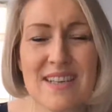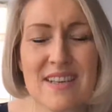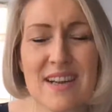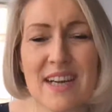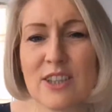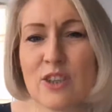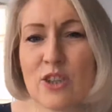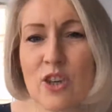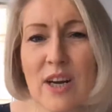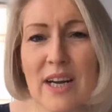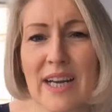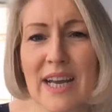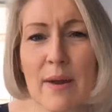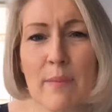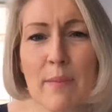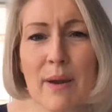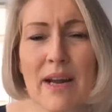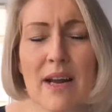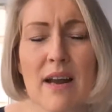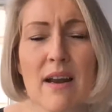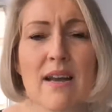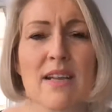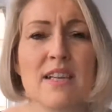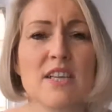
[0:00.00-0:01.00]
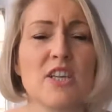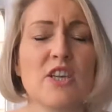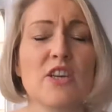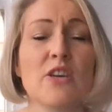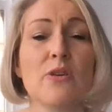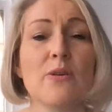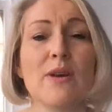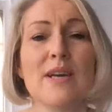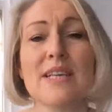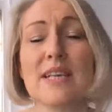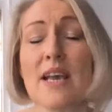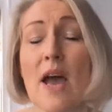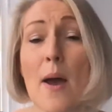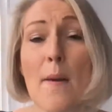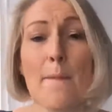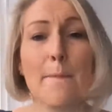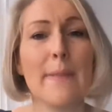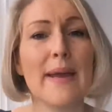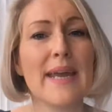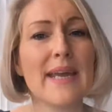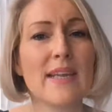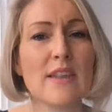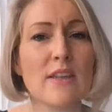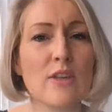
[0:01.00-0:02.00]
I try and get my clients to do is
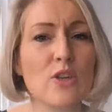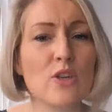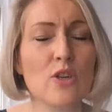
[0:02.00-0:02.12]
make